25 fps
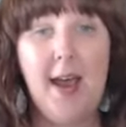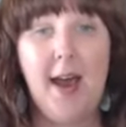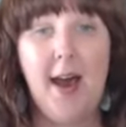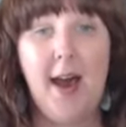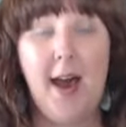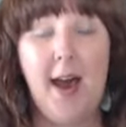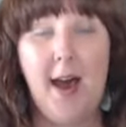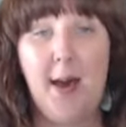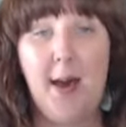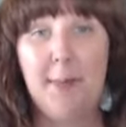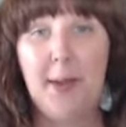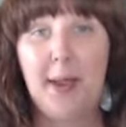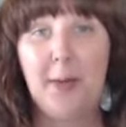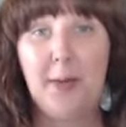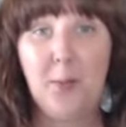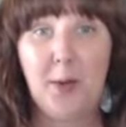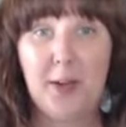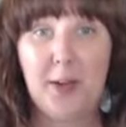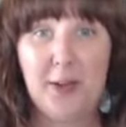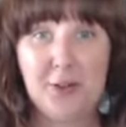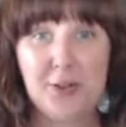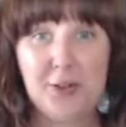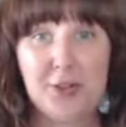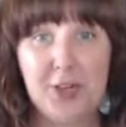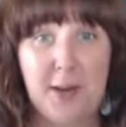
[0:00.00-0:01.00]
And when
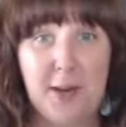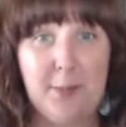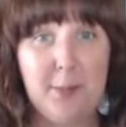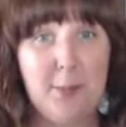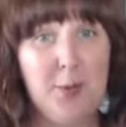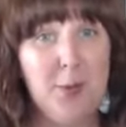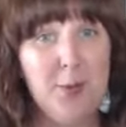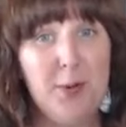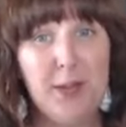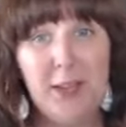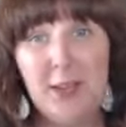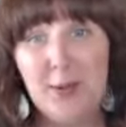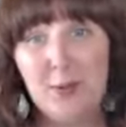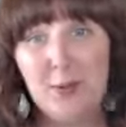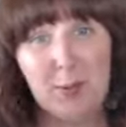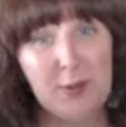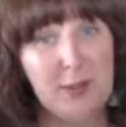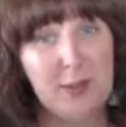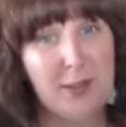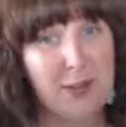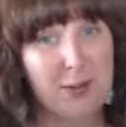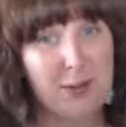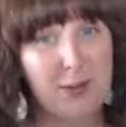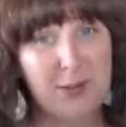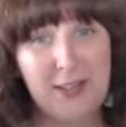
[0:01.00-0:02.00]
you're shampooing, you
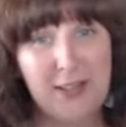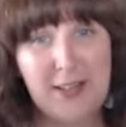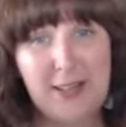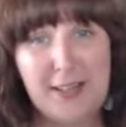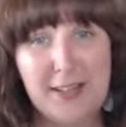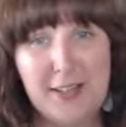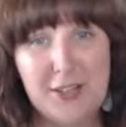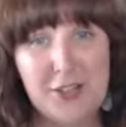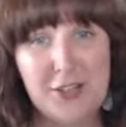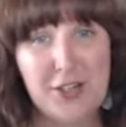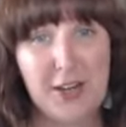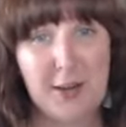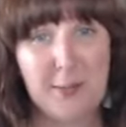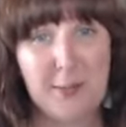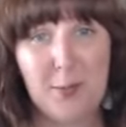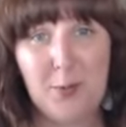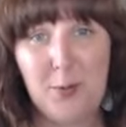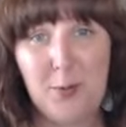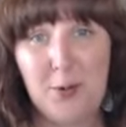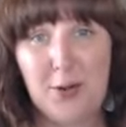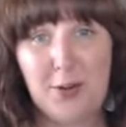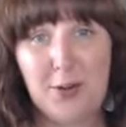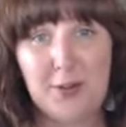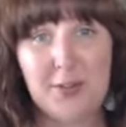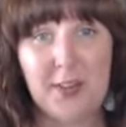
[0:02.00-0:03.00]
really only need to shampoo
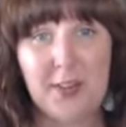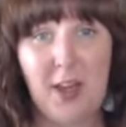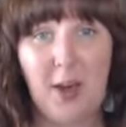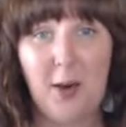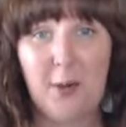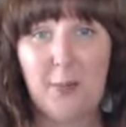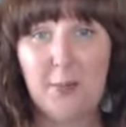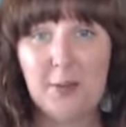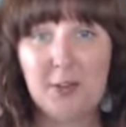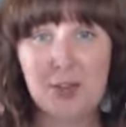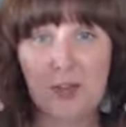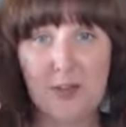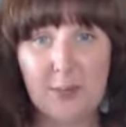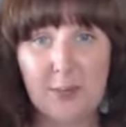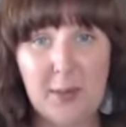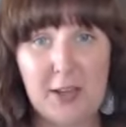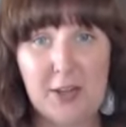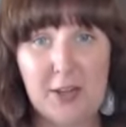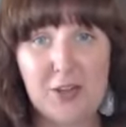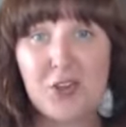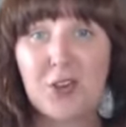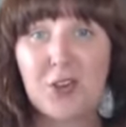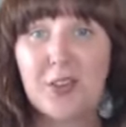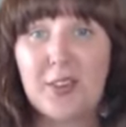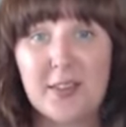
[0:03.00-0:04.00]
your scalp and just make
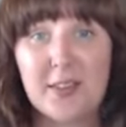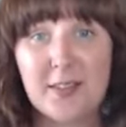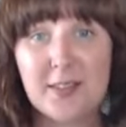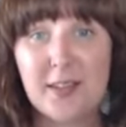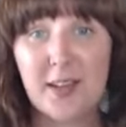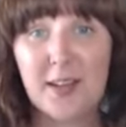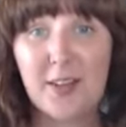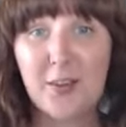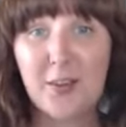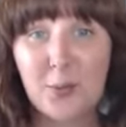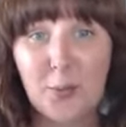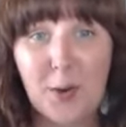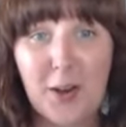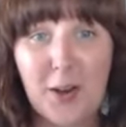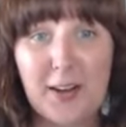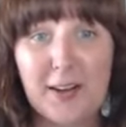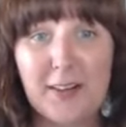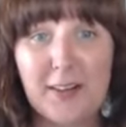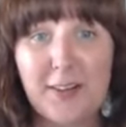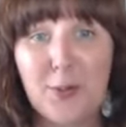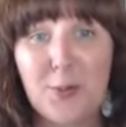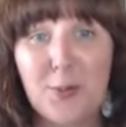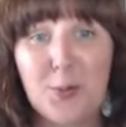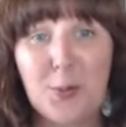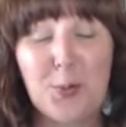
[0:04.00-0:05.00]
sure the suds run
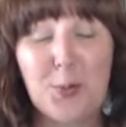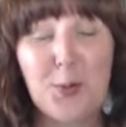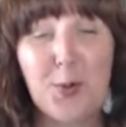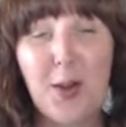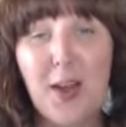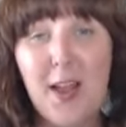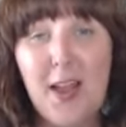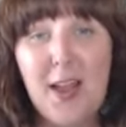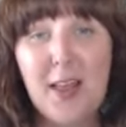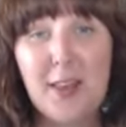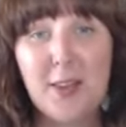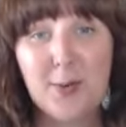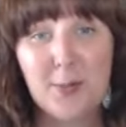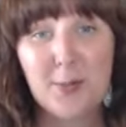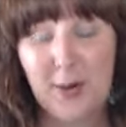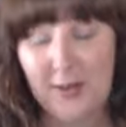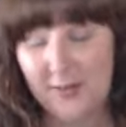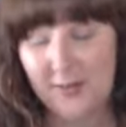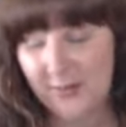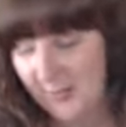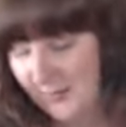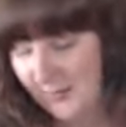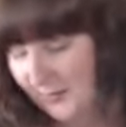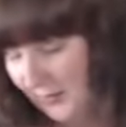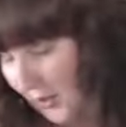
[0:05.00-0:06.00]
through the
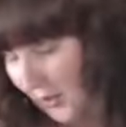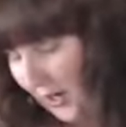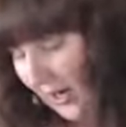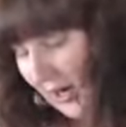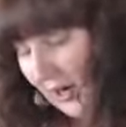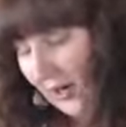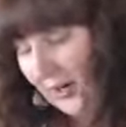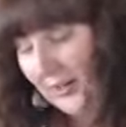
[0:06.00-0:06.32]
rest of your hair,